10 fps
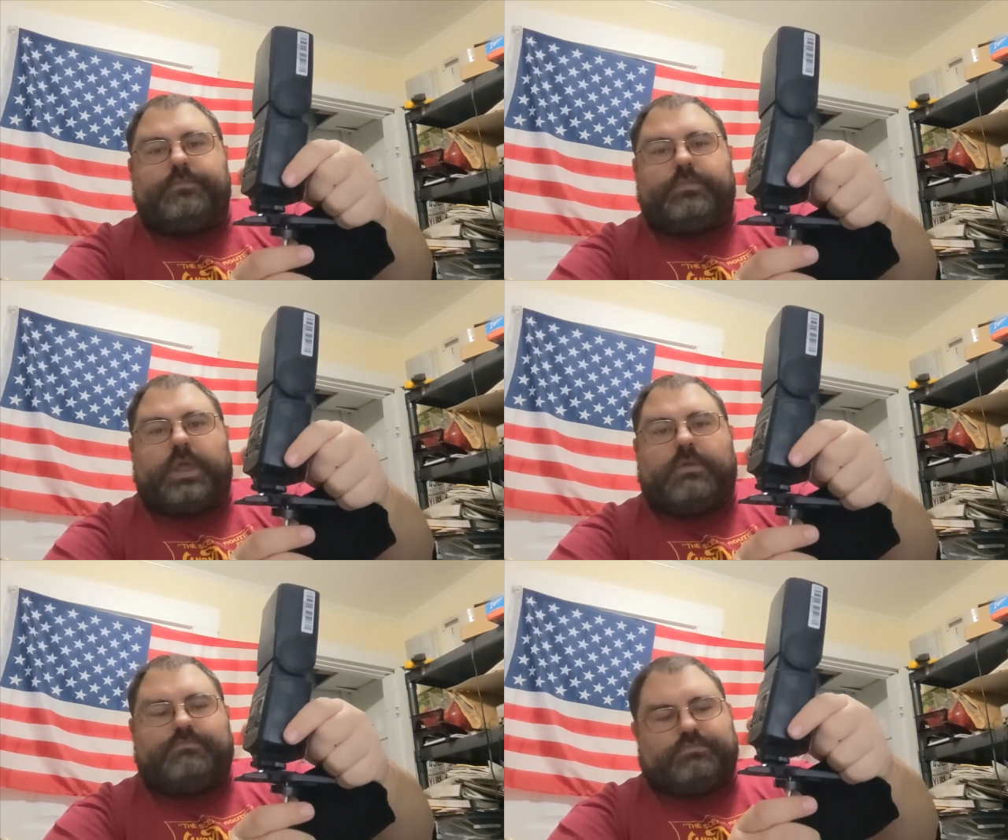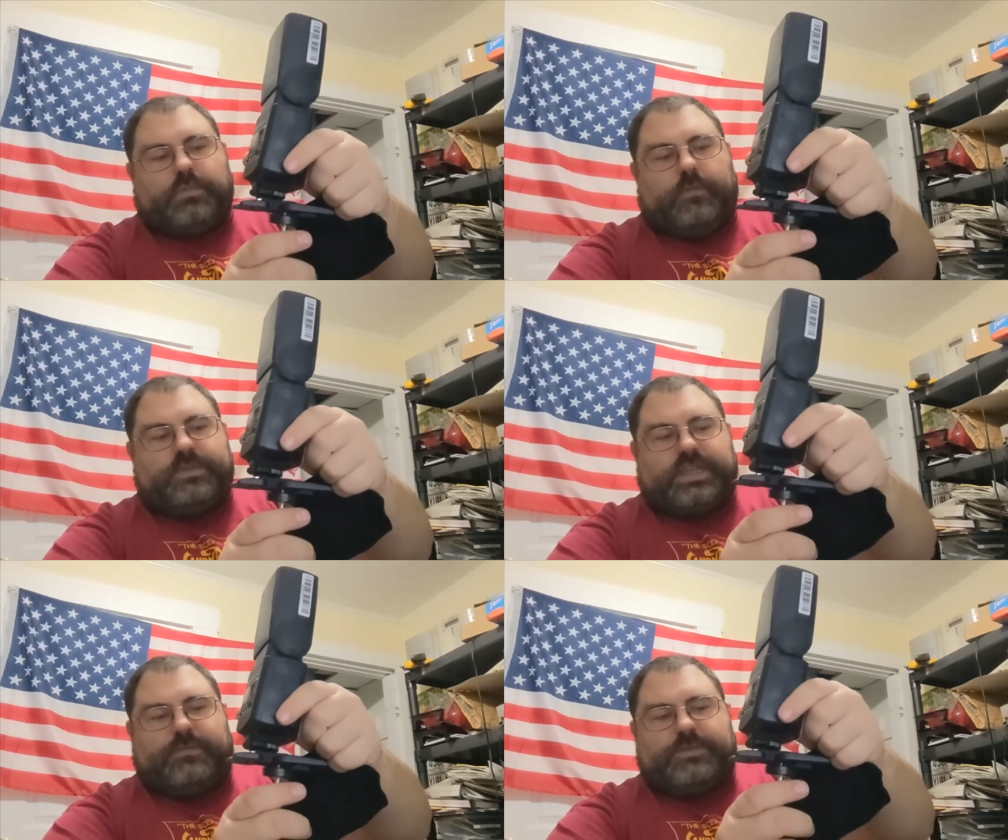I
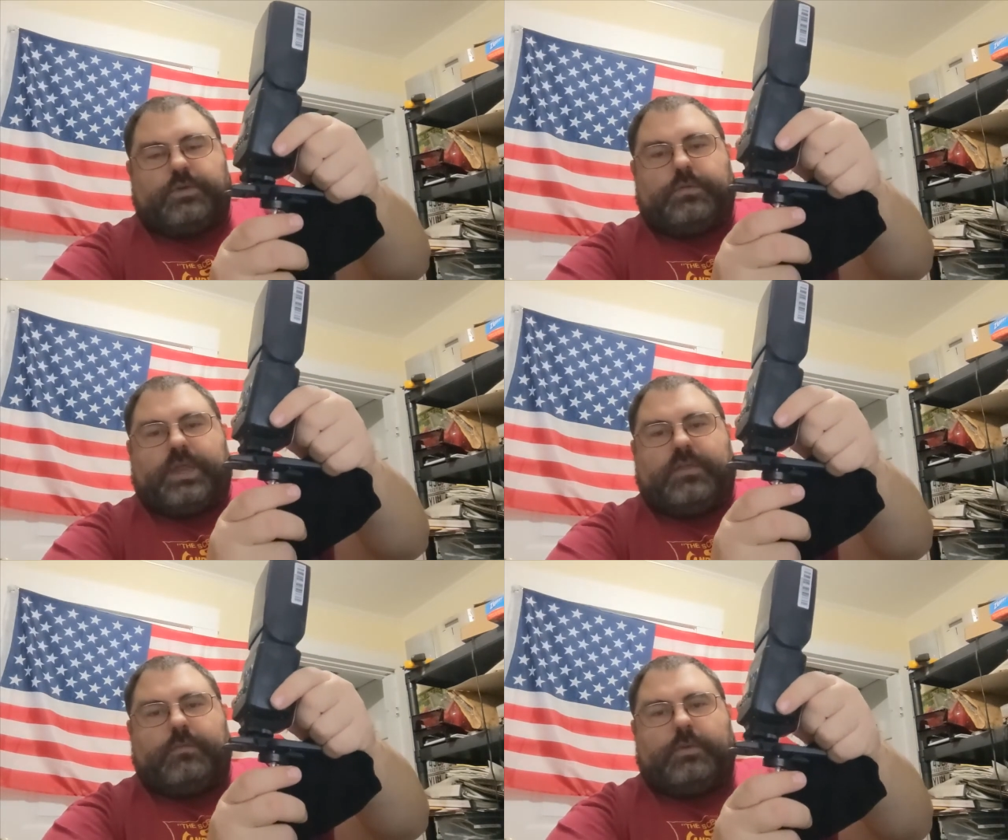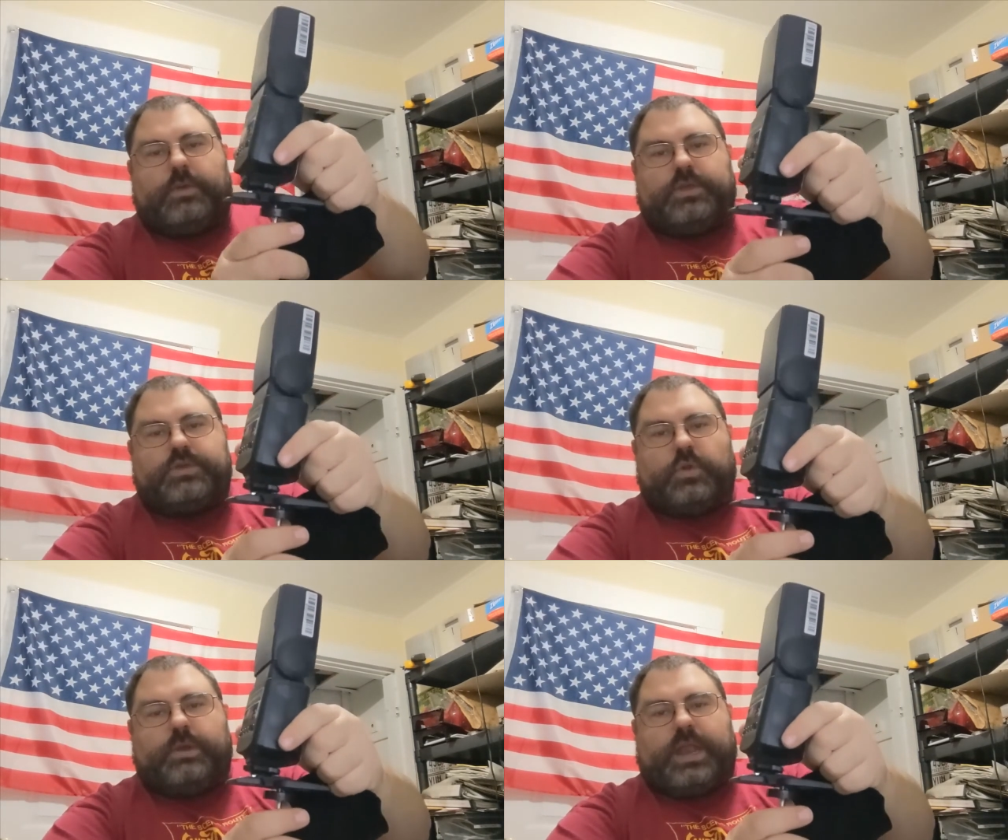obviously haven't screwed them together, but when you
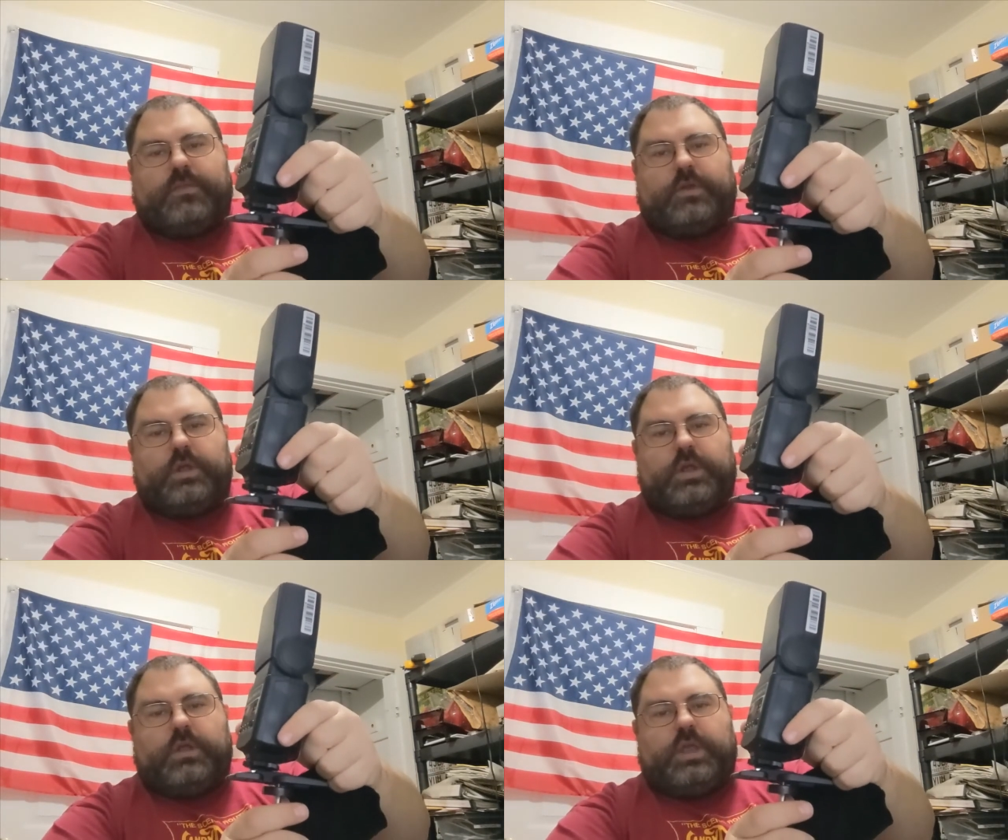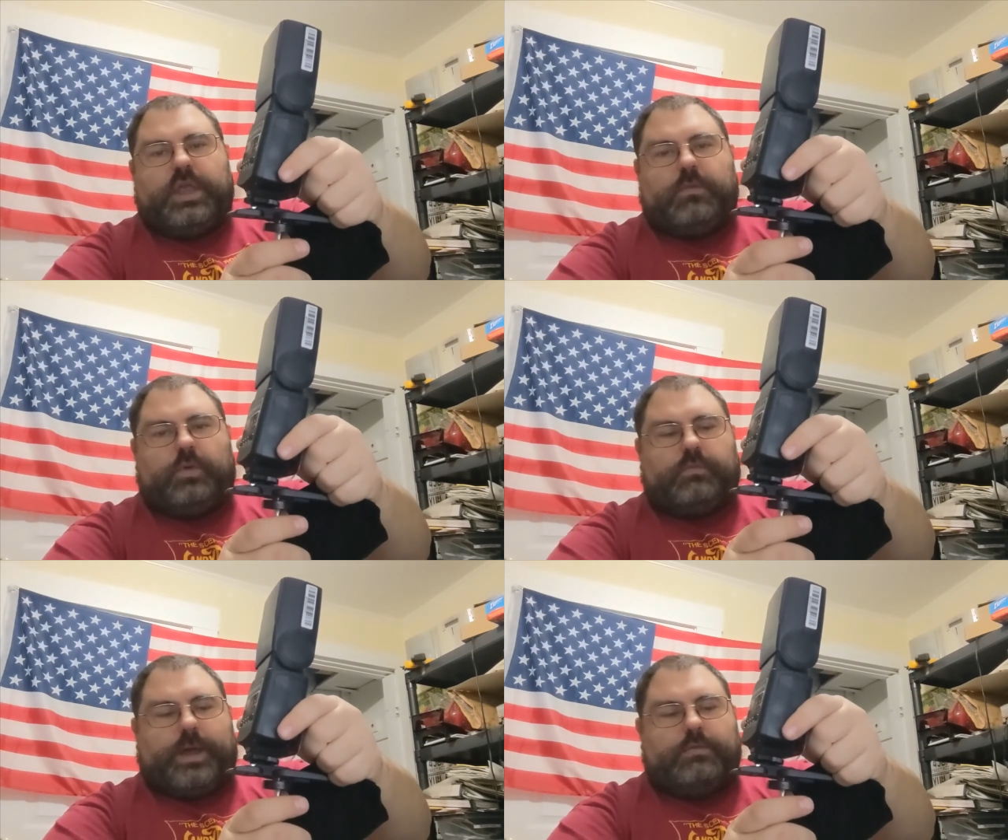screw them together, it
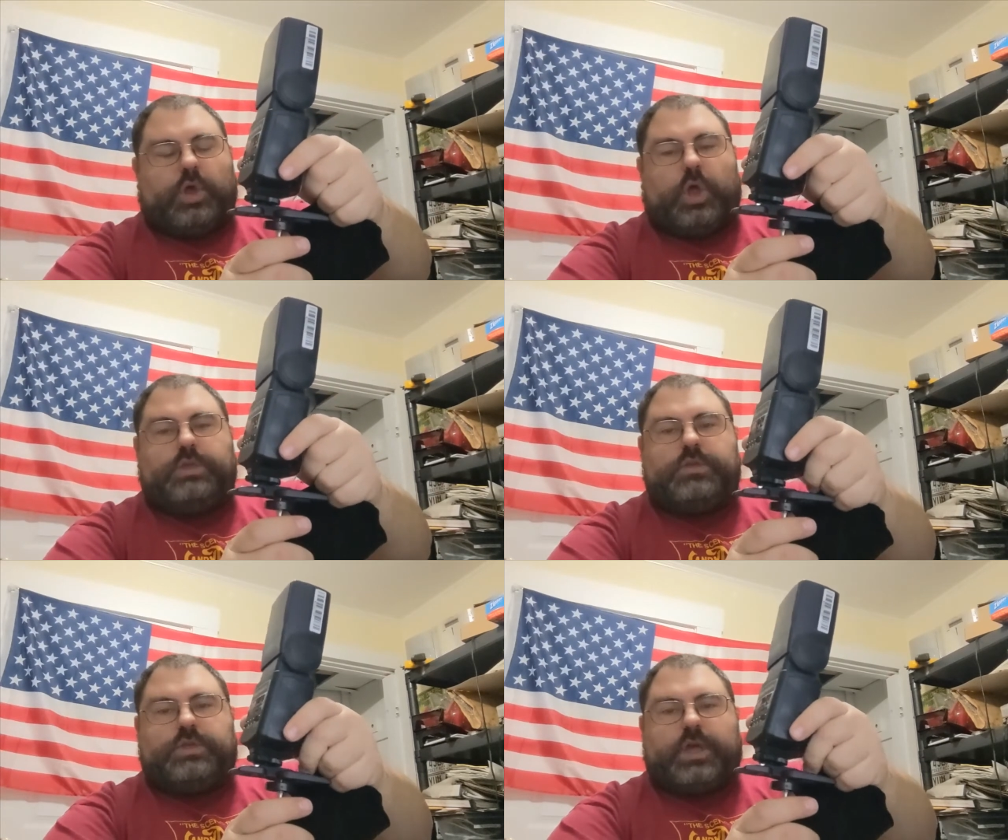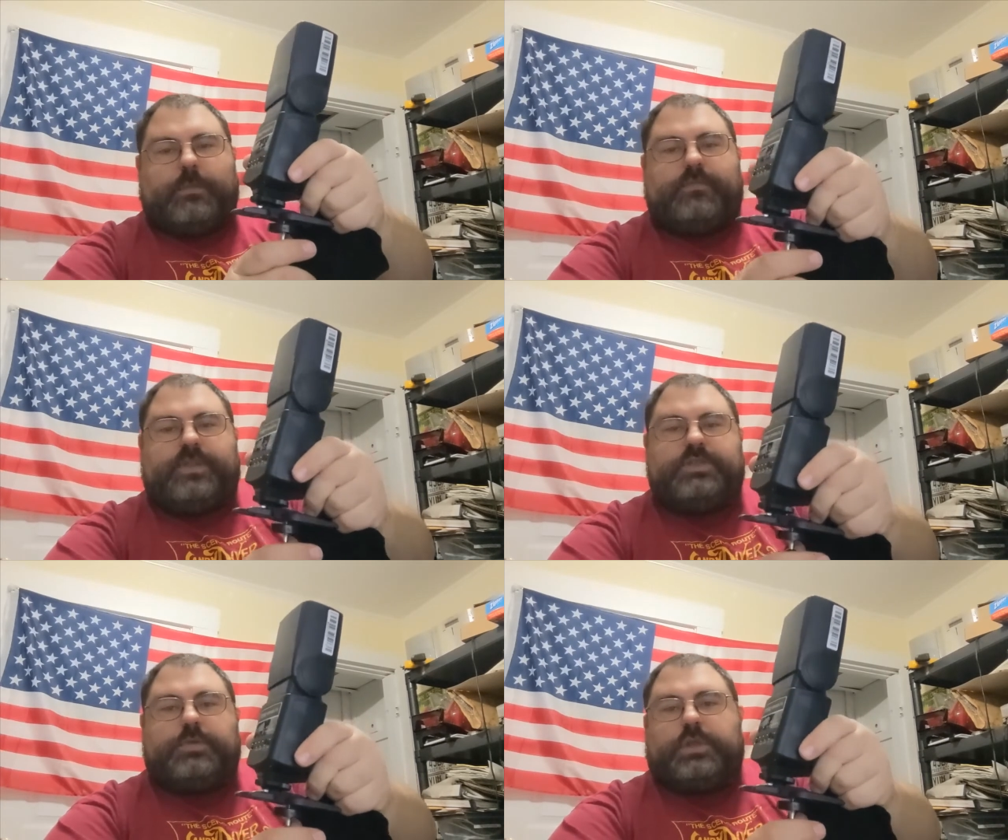will mount onto the top of
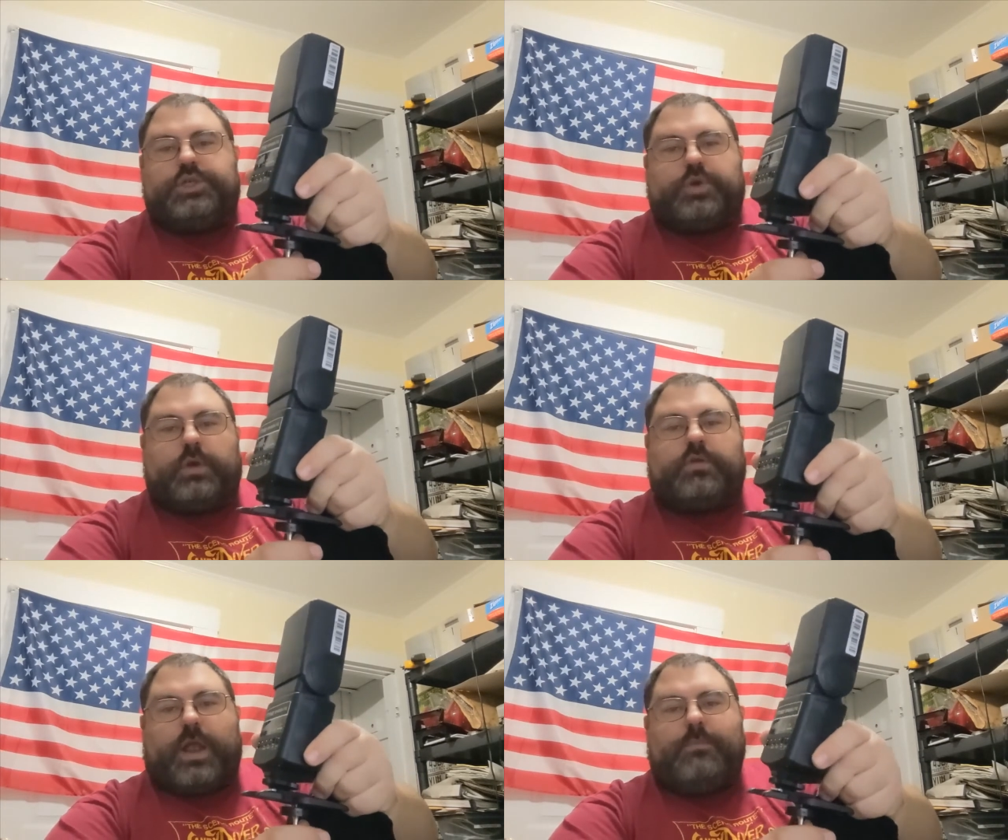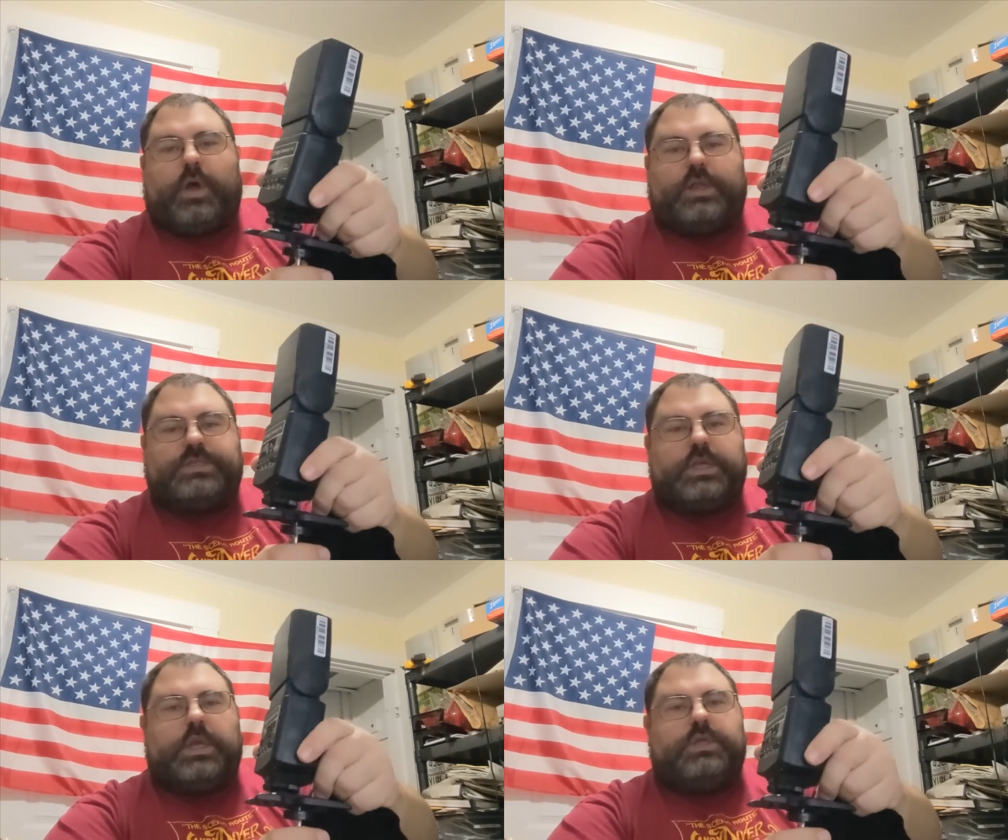these really short tripods.